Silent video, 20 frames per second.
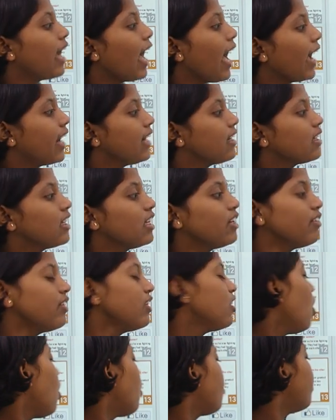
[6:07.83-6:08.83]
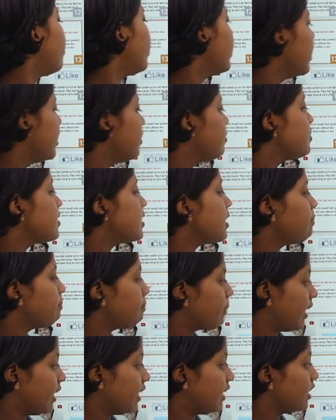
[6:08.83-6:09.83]
and even offered him
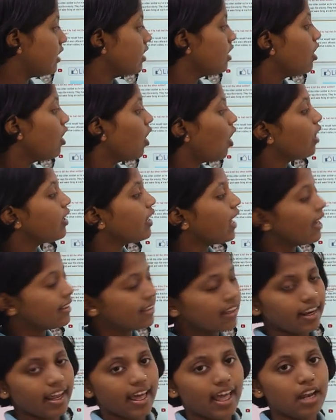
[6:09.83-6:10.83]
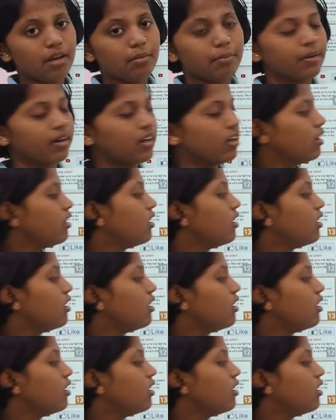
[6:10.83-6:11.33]
some money or other help